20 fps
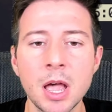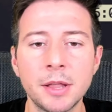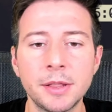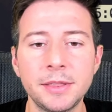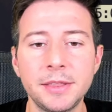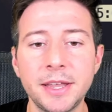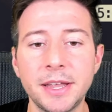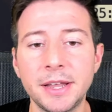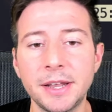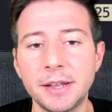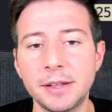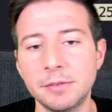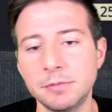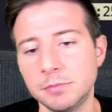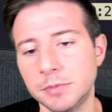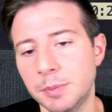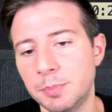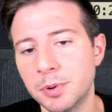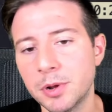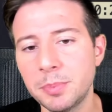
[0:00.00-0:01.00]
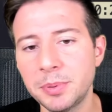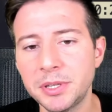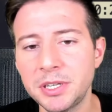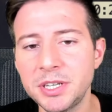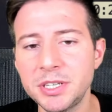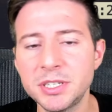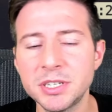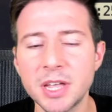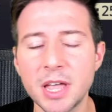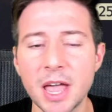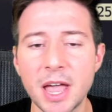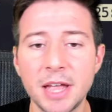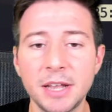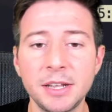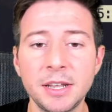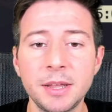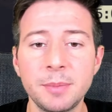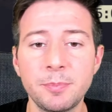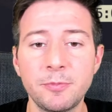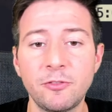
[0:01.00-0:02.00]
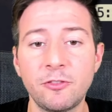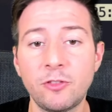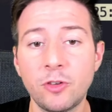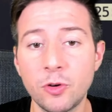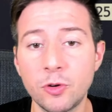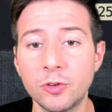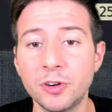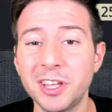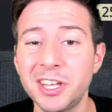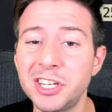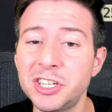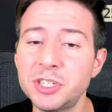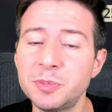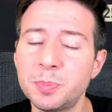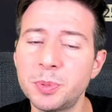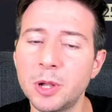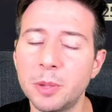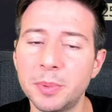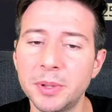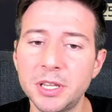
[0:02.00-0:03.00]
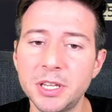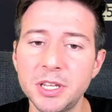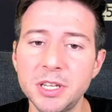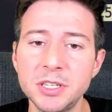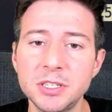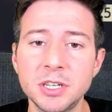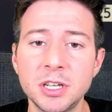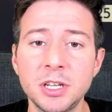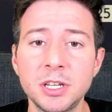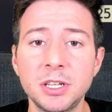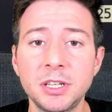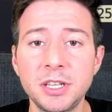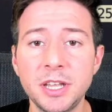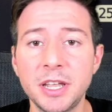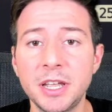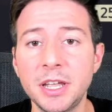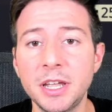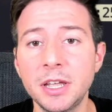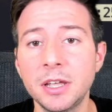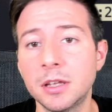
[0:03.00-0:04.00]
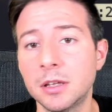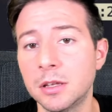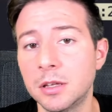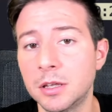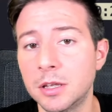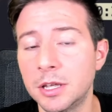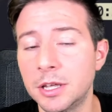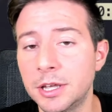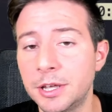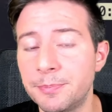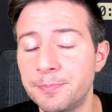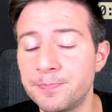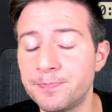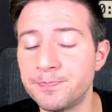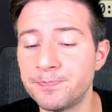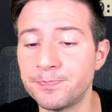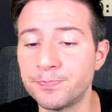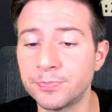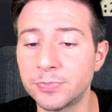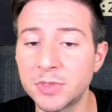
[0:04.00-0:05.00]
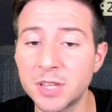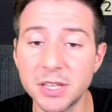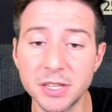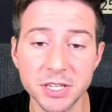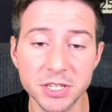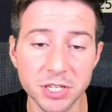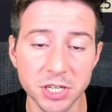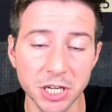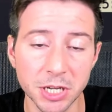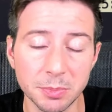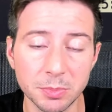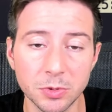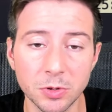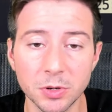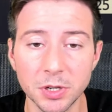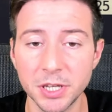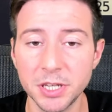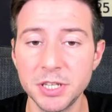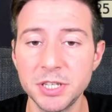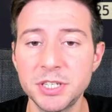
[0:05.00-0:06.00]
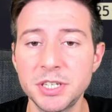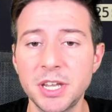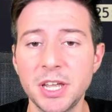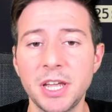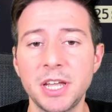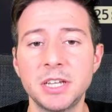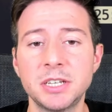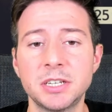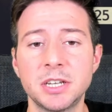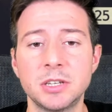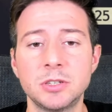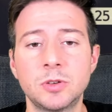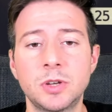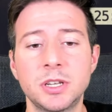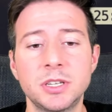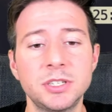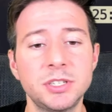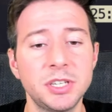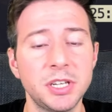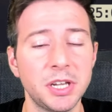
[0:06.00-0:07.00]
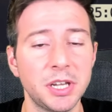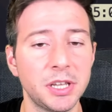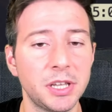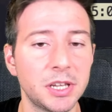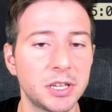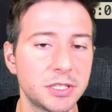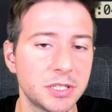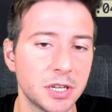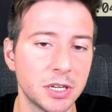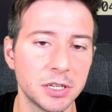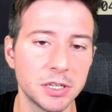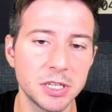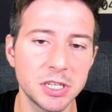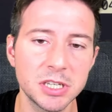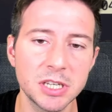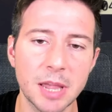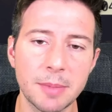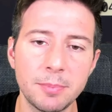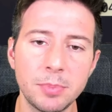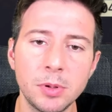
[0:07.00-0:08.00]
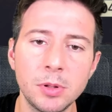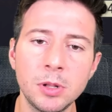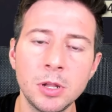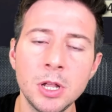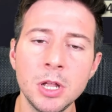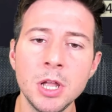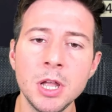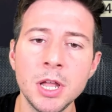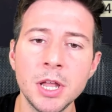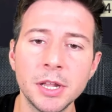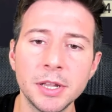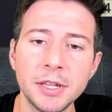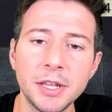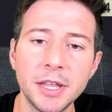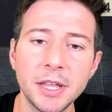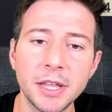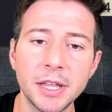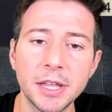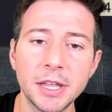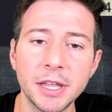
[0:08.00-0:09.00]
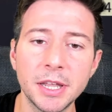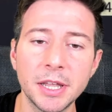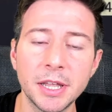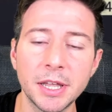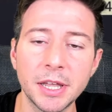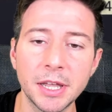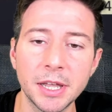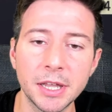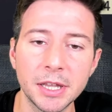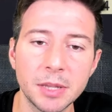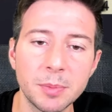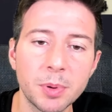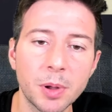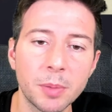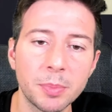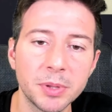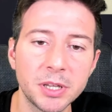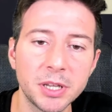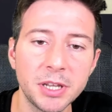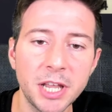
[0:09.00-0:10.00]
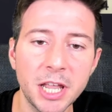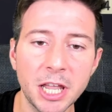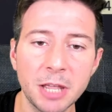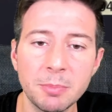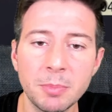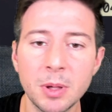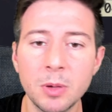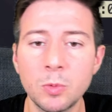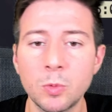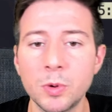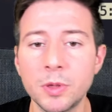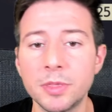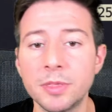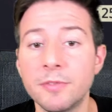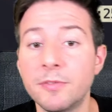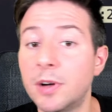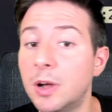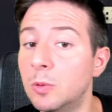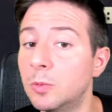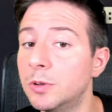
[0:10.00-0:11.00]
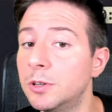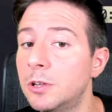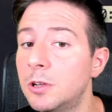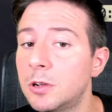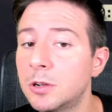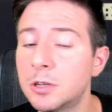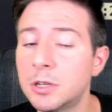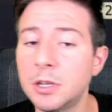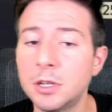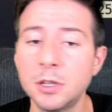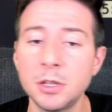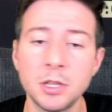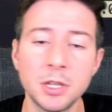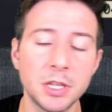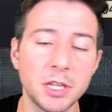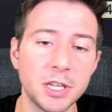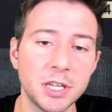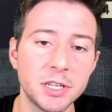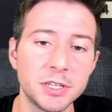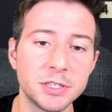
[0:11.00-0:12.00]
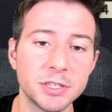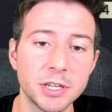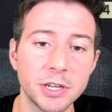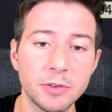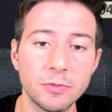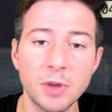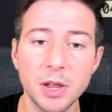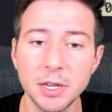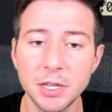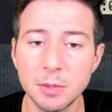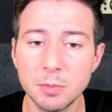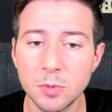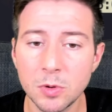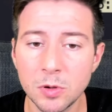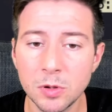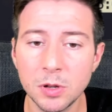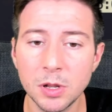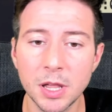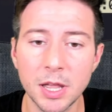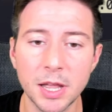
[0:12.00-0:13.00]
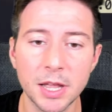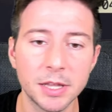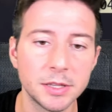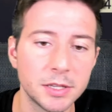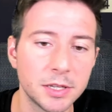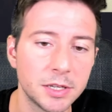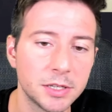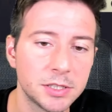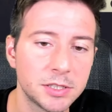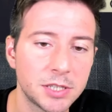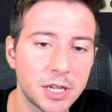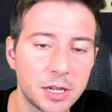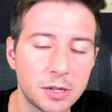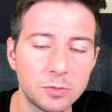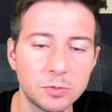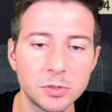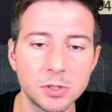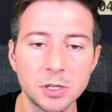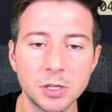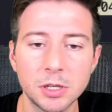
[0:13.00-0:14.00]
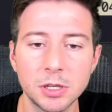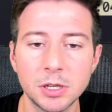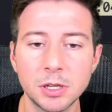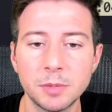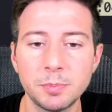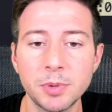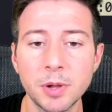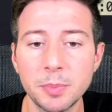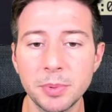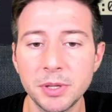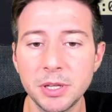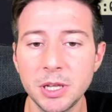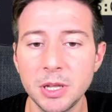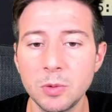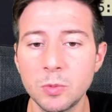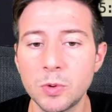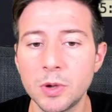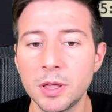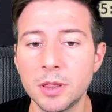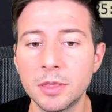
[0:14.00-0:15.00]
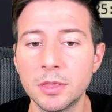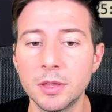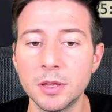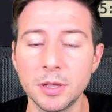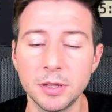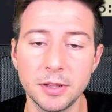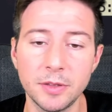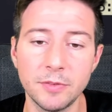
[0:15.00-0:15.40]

the properties, and for each properties the descriptor. In this case, as you can see in this example, The property name with the value dog is writable, and the sound property with the